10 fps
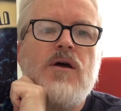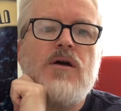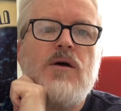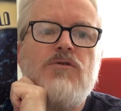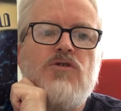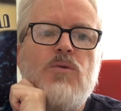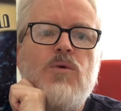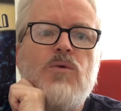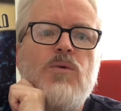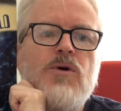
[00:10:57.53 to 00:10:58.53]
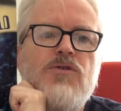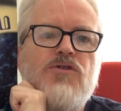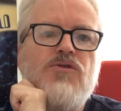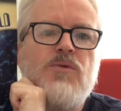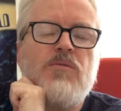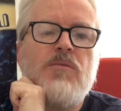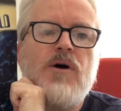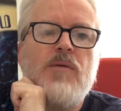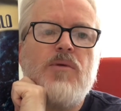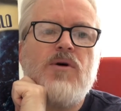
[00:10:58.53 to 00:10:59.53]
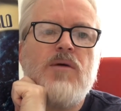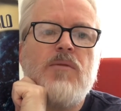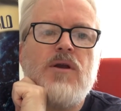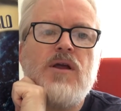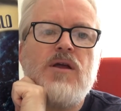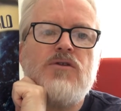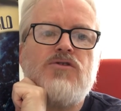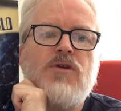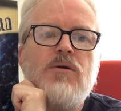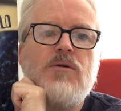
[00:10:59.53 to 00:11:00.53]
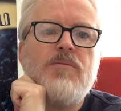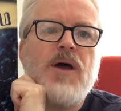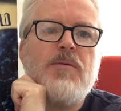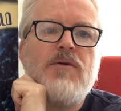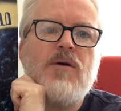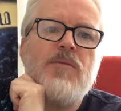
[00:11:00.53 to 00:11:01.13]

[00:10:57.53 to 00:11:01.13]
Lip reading: going to Woolworths with my pocket money, stroke paper round